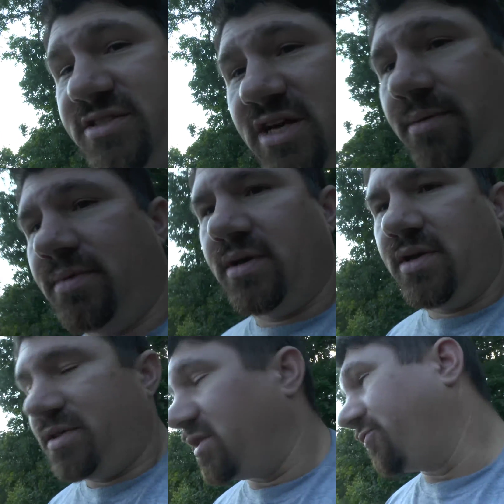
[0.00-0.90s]
stump.
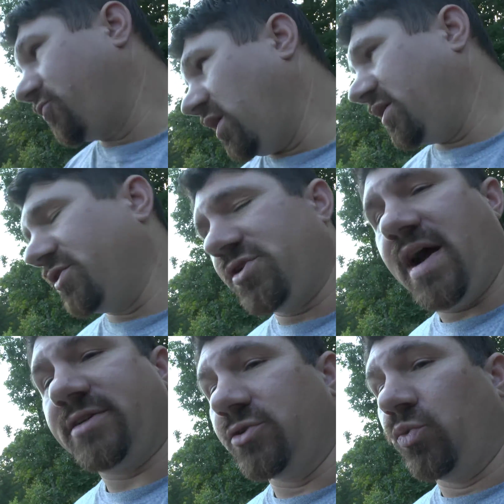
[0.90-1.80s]
The front of the
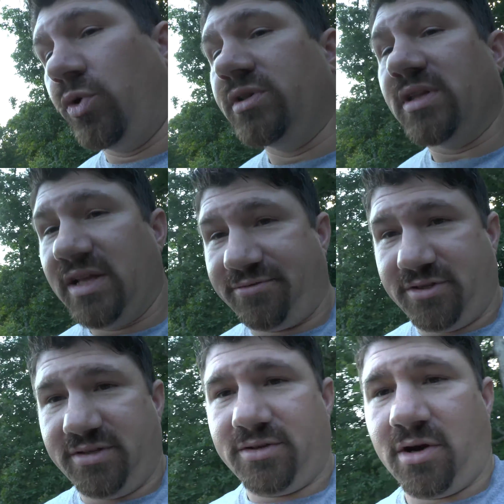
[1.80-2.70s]
tractor wouldn't lift
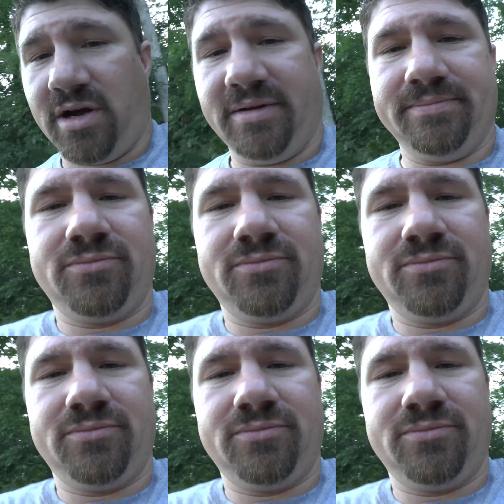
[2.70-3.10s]
it, all right?